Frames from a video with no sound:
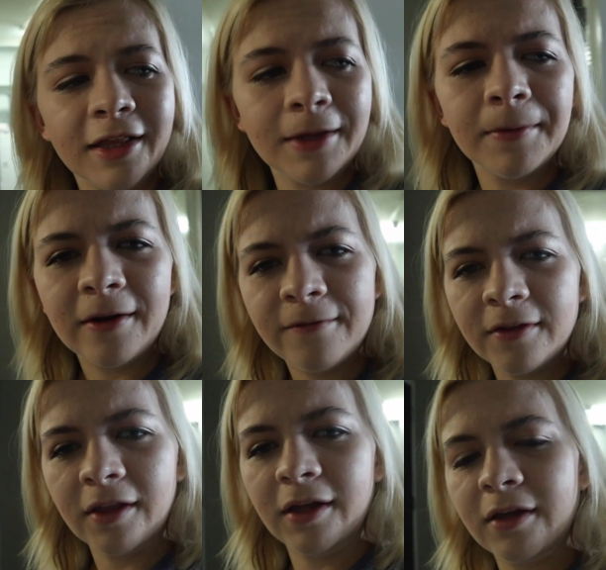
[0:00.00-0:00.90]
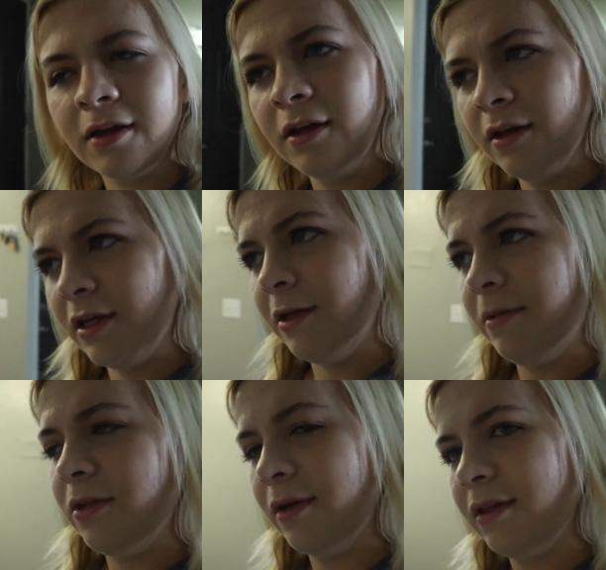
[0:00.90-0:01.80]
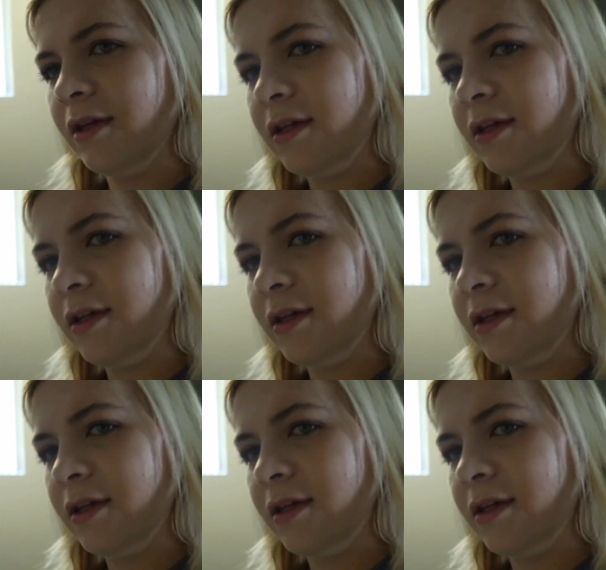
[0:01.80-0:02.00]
lately, but I feel like he'd be doing